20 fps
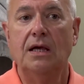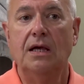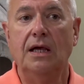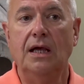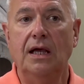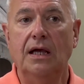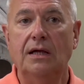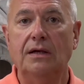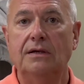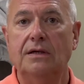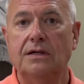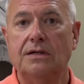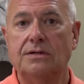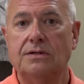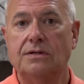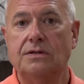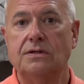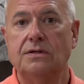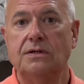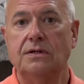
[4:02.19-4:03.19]
And
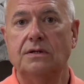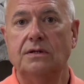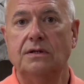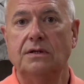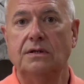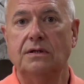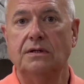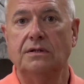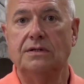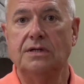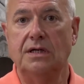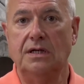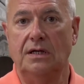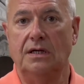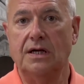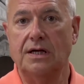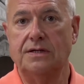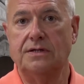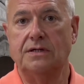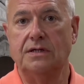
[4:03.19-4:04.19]
as St.
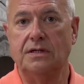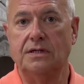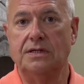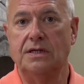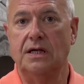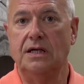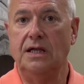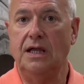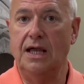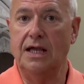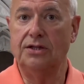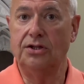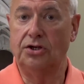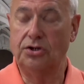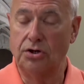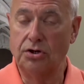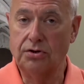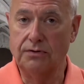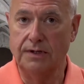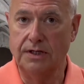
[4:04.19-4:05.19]
Augustine said, he had the
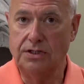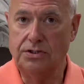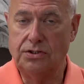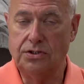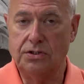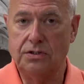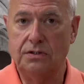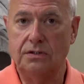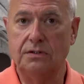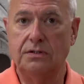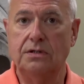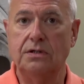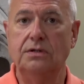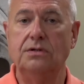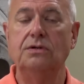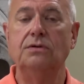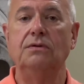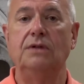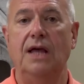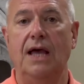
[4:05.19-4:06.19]
courage to
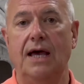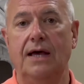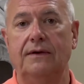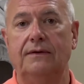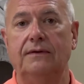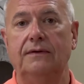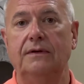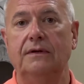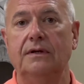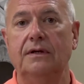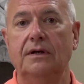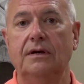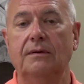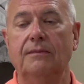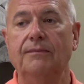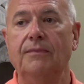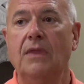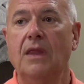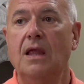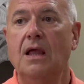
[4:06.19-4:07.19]
do that.
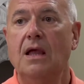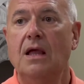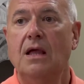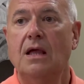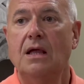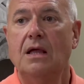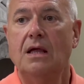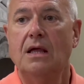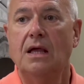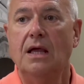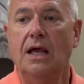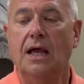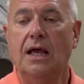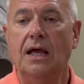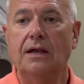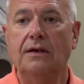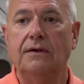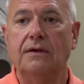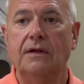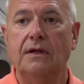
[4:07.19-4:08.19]

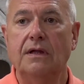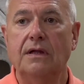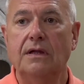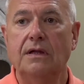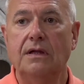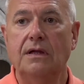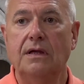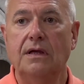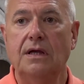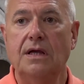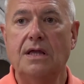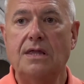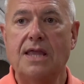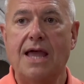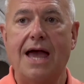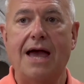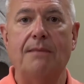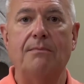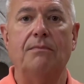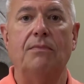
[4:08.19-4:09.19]
And in
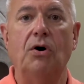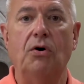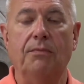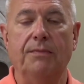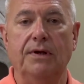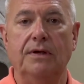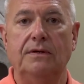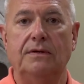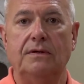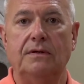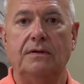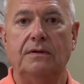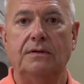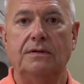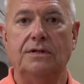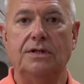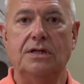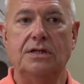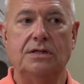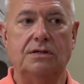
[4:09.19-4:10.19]
that moment,
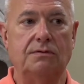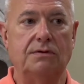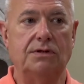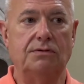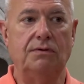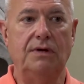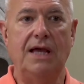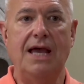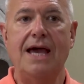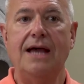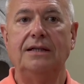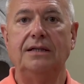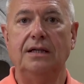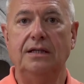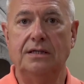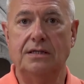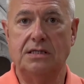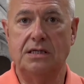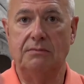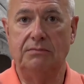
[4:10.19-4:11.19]
Jesus was reacting
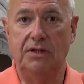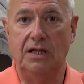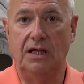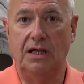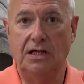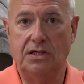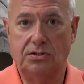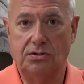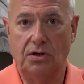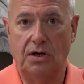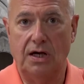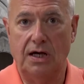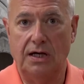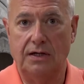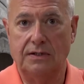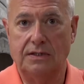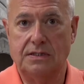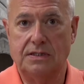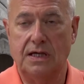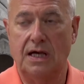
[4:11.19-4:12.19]
to something he saw
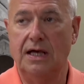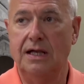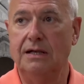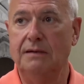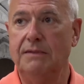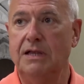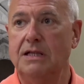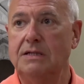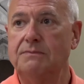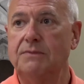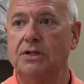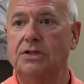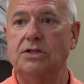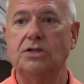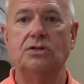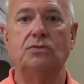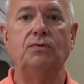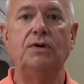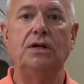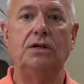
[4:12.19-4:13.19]
outside, as much
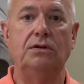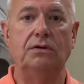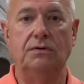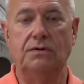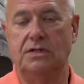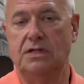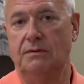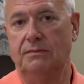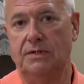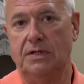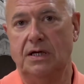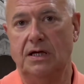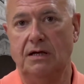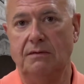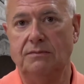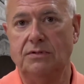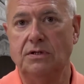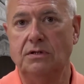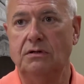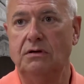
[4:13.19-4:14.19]
as we do
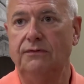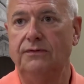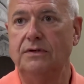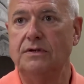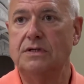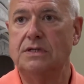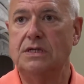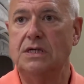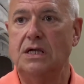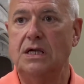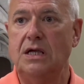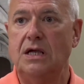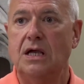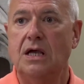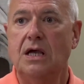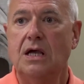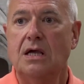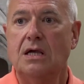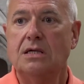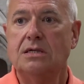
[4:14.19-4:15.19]
sometimes. You know, if you see
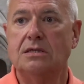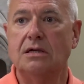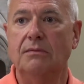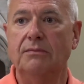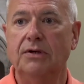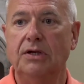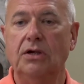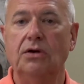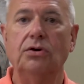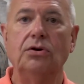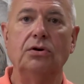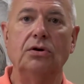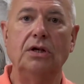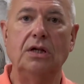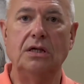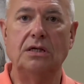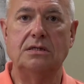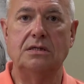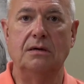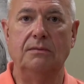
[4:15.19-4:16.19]
somebody
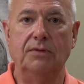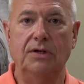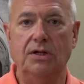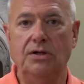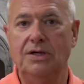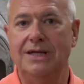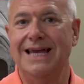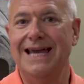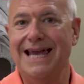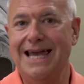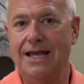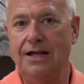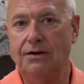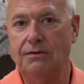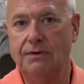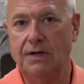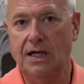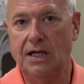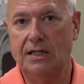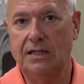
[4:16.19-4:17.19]
hurting somebody, you get
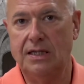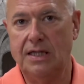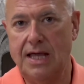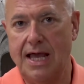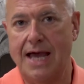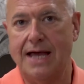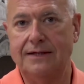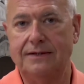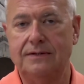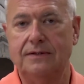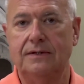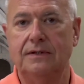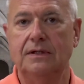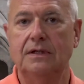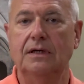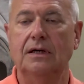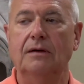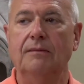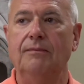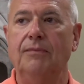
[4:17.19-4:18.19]
angry at that.
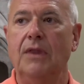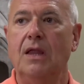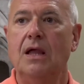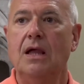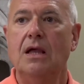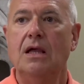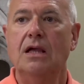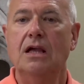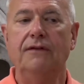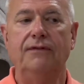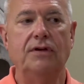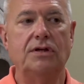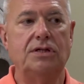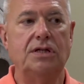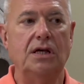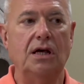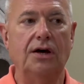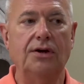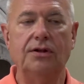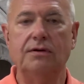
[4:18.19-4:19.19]
If you
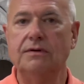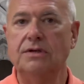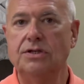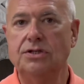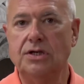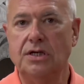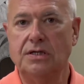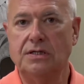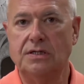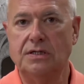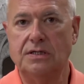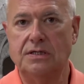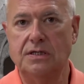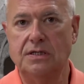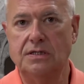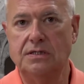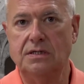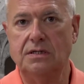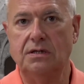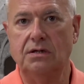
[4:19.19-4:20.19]
see other
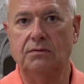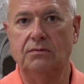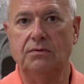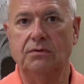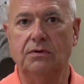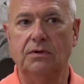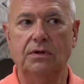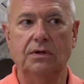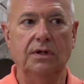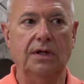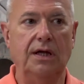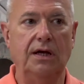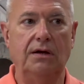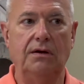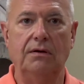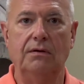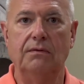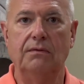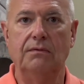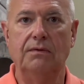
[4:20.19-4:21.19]
injustices in the world, like
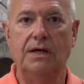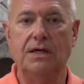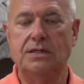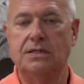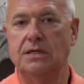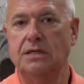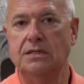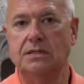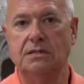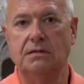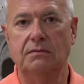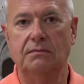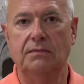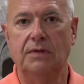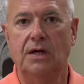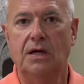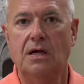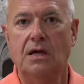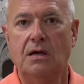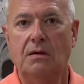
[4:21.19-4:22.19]
racism,
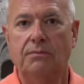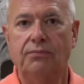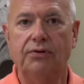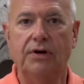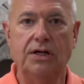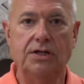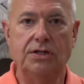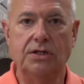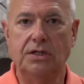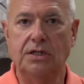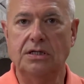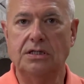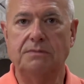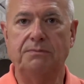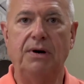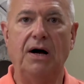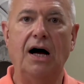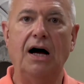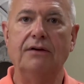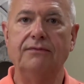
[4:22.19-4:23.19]
prejudice,
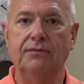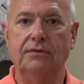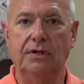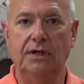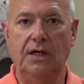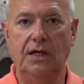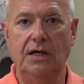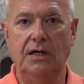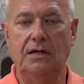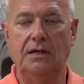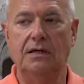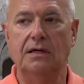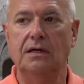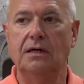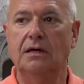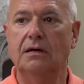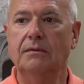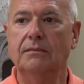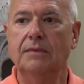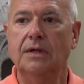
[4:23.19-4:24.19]
poverty,
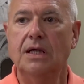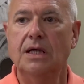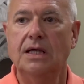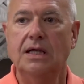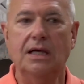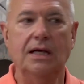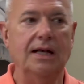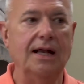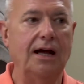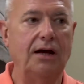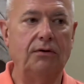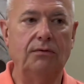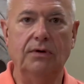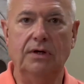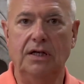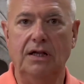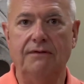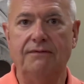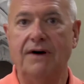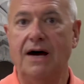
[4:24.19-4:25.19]

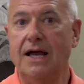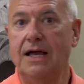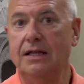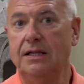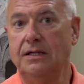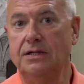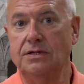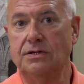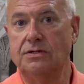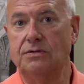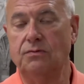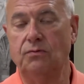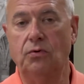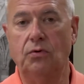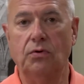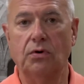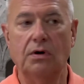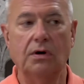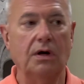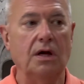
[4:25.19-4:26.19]
inequity, violence,
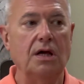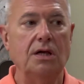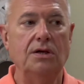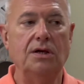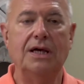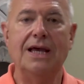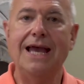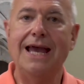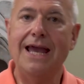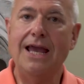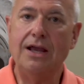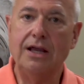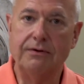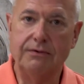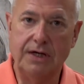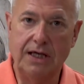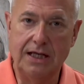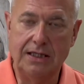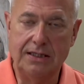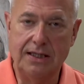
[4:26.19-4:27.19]
war, you get
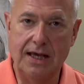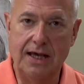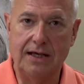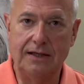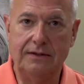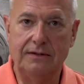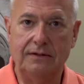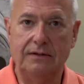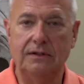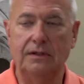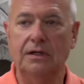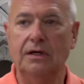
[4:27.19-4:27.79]
angry at that.